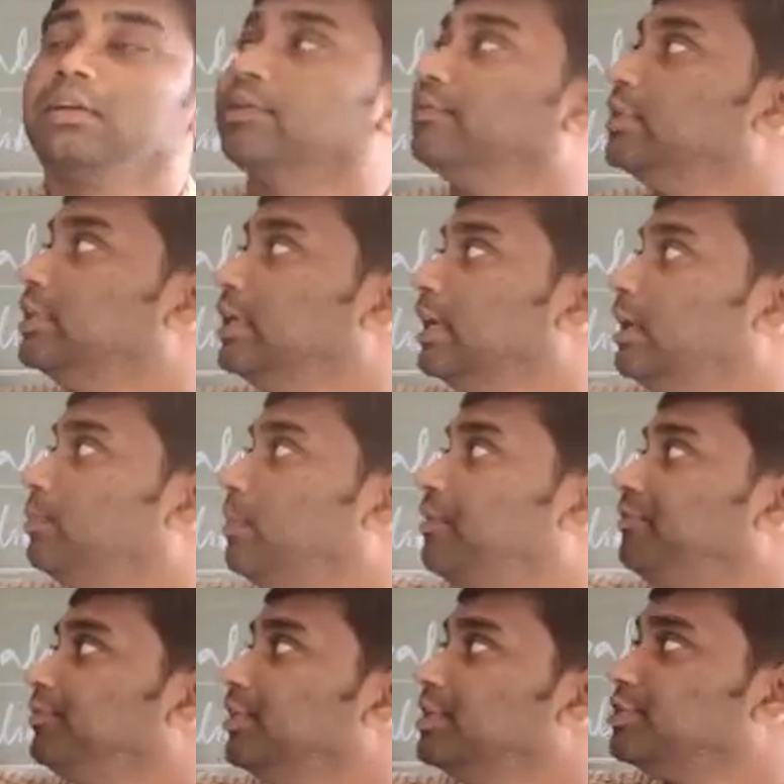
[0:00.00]
with the help
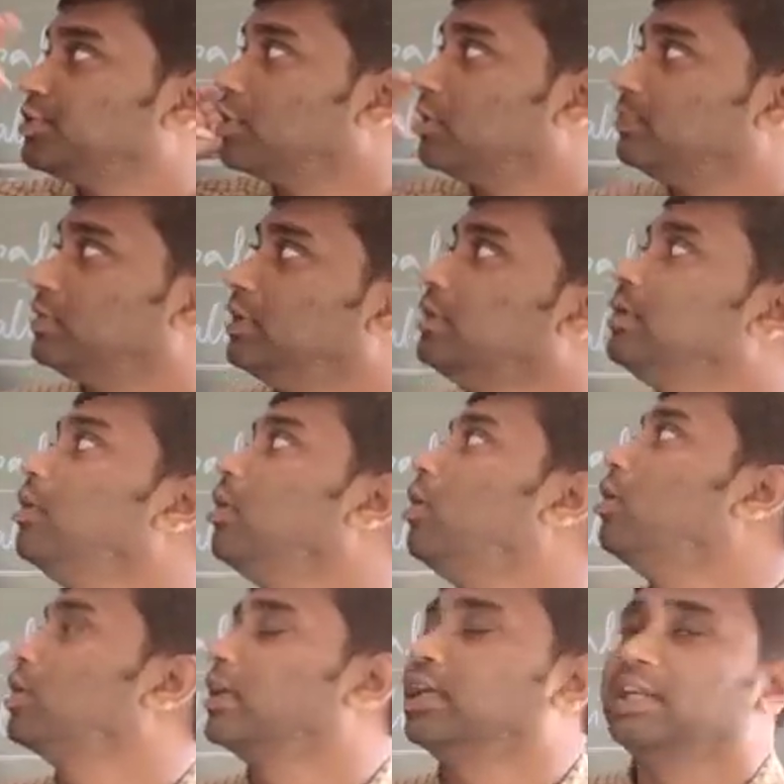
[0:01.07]
of this chapter,
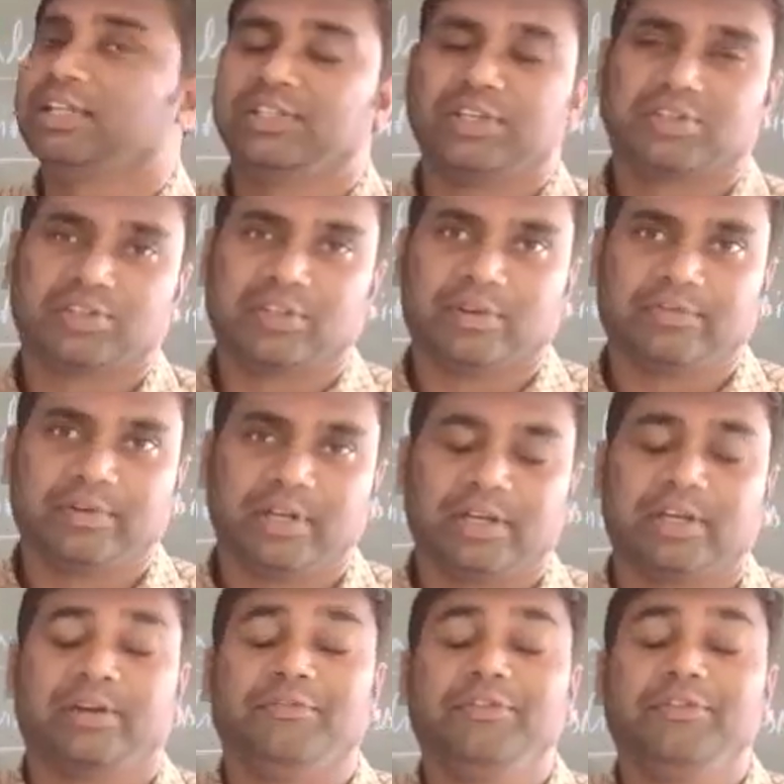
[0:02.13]
organization of data.